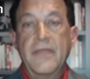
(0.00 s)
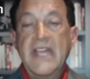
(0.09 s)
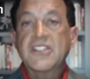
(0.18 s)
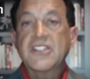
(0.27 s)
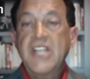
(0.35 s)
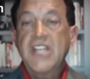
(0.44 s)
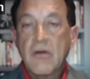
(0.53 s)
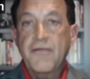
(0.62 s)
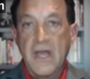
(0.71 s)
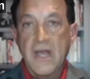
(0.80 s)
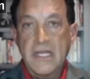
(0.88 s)
That's
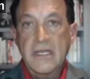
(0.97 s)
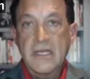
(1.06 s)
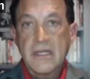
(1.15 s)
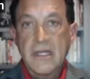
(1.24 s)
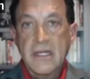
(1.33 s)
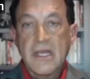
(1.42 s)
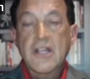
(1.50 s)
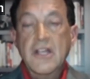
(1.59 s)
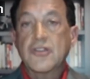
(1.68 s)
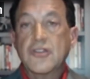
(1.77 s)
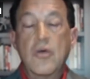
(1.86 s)
terrifying.
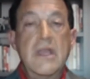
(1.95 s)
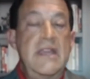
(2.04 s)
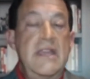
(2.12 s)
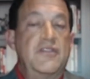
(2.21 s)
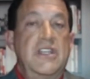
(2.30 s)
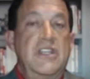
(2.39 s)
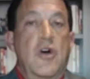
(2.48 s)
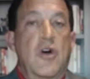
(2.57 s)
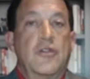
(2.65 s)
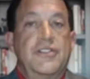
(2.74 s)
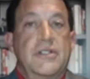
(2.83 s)
So if she
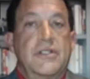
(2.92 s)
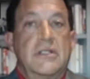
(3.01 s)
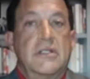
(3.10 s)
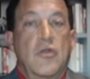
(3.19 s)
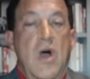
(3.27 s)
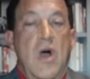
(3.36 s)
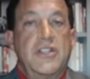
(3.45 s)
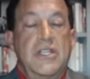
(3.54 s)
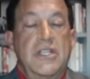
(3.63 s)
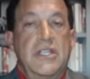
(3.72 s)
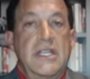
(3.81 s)
goes to
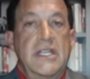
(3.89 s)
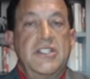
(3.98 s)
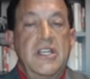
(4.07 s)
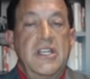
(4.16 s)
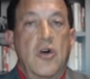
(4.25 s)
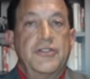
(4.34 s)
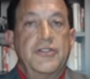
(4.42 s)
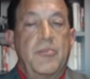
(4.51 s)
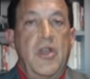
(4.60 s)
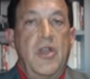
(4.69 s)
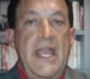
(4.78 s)
Washington and she holds
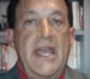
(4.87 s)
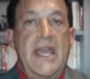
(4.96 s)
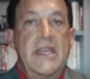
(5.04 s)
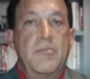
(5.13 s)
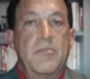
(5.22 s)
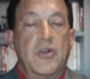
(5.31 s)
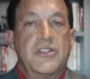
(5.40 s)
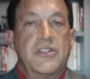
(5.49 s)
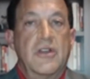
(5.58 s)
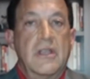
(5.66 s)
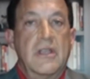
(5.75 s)
up her hand and
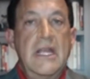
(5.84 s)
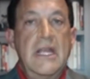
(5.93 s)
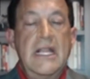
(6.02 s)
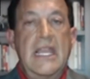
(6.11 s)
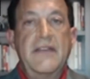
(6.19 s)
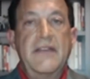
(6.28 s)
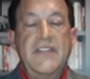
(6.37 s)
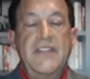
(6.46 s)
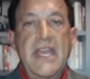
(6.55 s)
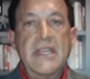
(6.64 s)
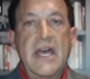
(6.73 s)
puts her left
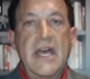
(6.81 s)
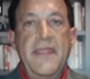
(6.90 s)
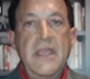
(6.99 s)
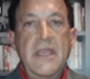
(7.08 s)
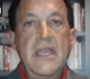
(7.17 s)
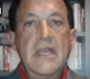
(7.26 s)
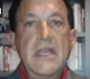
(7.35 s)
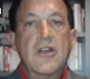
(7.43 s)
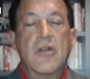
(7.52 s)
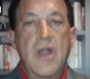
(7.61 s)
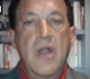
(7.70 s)
hand on the
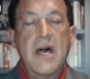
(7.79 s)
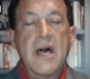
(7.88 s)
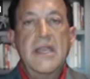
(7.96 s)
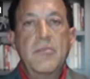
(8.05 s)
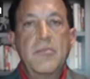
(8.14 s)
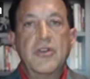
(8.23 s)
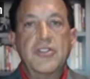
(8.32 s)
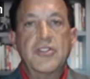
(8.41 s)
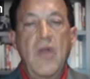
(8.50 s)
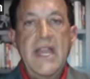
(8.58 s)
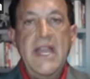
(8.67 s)
Quran and
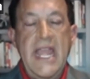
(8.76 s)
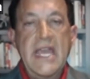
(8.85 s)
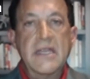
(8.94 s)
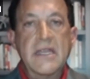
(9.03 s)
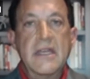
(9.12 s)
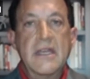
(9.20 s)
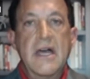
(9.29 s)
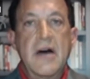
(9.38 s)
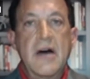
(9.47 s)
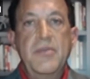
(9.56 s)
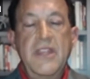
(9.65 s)
puts her right hand
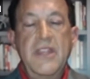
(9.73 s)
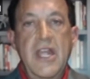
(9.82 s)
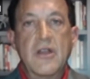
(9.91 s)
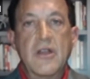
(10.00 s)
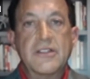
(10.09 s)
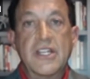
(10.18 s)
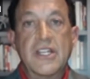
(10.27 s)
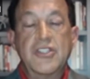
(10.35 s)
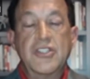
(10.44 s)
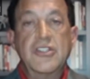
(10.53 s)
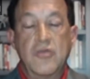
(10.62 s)
up in the air and
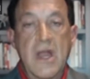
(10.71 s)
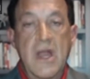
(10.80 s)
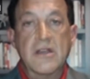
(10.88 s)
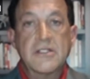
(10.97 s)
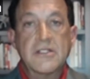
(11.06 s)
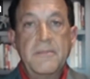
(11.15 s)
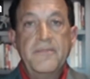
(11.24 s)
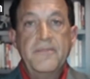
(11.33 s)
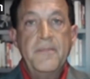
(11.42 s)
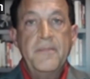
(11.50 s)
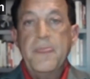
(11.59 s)
says she swears,
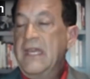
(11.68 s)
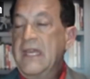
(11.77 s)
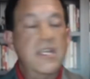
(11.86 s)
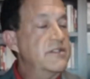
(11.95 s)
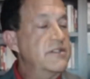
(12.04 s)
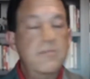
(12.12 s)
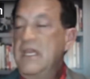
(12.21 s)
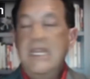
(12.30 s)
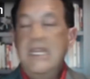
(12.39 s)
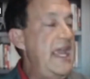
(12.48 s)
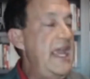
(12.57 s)
it doesn't
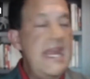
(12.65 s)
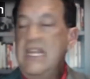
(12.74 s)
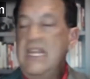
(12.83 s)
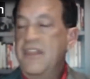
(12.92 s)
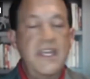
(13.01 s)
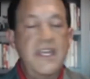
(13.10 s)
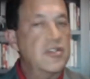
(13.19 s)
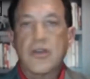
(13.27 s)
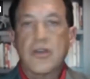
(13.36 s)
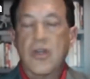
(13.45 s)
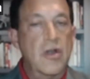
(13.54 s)
mean anything
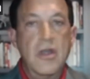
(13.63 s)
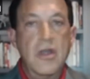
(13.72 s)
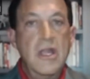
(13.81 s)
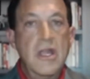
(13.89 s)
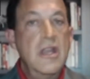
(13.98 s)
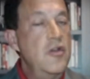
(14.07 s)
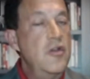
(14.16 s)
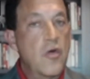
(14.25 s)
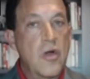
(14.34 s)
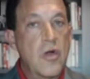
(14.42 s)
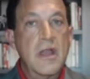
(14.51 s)
to her,
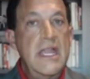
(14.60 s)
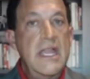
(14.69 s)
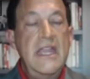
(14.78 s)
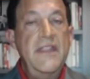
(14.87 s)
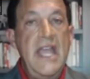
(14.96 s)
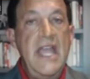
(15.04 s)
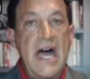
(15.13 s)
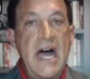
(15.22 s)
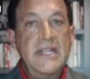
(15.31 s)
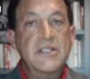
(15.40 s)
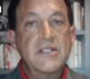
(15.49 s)
nor in the
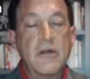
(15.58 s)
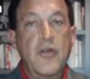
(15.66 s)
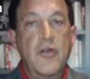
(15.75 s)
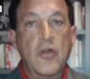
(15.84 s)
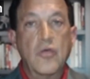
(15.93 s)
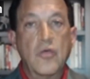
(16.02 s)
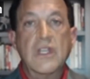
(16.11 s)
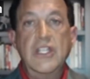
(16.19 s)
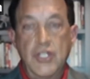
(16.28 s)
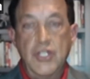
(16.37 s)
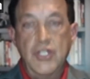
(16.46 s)
eyes of her
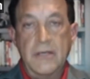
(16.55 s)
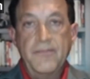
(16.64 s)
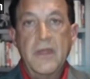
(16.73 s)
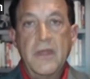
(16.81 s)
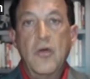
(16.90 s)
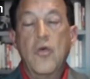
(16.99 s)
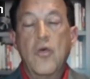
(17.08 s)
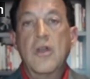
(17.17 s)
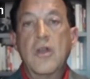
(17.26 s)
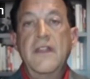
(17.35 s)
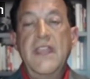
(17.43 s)
religion
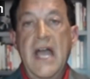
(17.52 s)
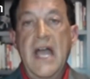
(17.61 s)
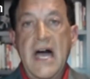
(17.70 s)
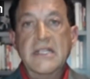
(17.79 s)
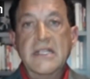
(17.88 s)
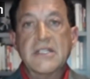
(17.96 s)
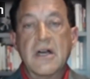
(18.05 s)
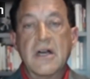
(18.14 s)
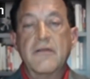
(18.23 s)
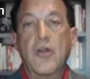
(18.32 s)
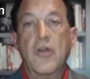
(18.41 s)
or in the eyes
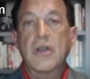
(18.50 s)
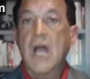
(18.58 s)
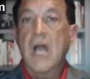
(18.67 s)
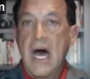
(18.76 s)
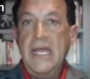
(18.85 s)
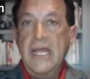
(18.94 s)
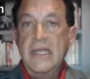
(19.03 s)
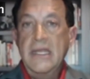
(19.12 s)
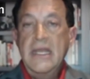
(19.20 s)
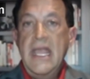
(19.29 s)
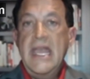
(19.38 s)
of her God.
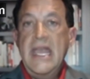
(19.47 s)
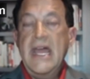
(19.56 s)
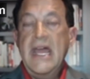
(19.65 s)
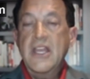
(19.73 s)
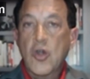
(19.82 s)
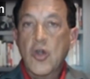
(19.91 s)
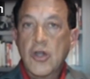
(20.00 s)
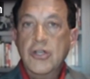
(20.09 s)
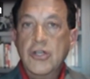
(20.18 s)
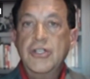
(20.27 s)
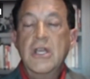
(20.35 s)
And I
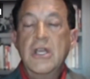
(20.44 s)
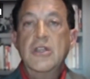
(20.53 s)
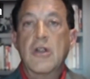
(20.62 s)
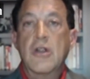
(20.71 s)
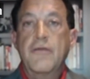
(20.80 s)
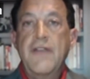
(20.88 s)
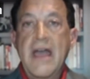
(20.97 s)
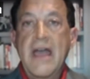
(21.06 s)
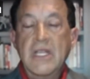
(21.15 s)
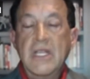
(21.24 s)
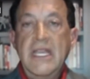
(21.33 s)
urge your
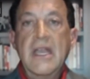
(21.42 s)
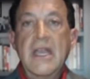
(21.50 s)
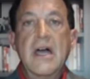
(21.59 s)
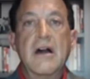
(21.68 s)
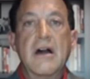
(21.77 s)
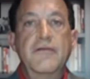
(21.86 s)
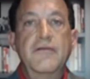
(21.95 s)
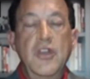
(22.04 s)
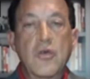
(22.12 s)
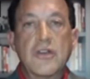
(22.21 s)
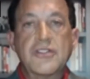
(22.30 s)
family of
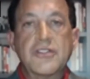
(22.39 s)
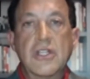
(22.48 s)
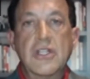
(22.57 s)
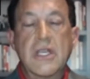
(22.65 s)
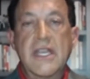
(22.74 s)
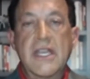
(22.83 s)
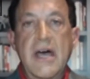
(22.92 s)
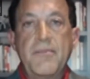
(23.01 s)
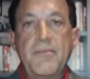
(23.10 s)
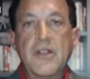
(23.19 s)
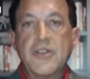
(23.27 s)
viewers to look it
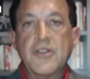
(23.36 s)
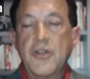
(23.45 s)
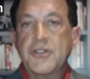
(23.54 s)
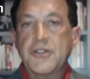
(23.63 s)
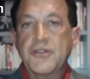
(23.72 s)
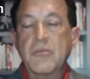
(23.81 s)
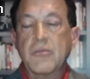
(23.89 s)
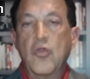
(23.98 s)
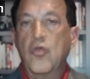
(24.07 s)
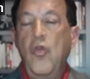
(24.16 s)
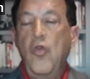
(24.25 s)
up. There's also
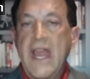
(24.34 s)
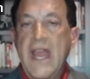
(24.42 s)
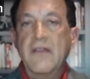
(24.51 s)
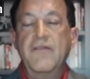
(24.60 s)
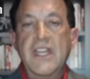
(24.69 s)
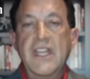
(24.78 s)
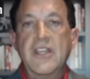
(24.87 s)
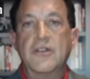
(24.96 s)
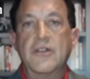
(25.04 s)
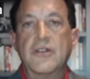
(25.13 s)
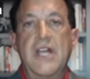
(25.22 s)
some great mm-hmm.
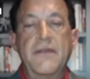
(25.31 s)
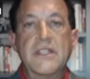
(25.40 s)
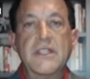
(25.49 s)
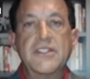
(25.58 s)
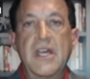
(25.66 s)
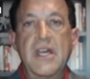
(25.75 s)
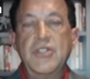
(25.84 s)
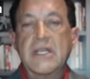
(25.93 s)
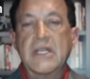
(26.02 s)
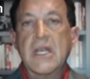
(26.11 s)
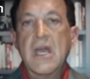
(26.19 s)
videos on this
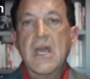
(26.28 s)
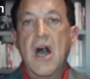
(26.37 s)
subject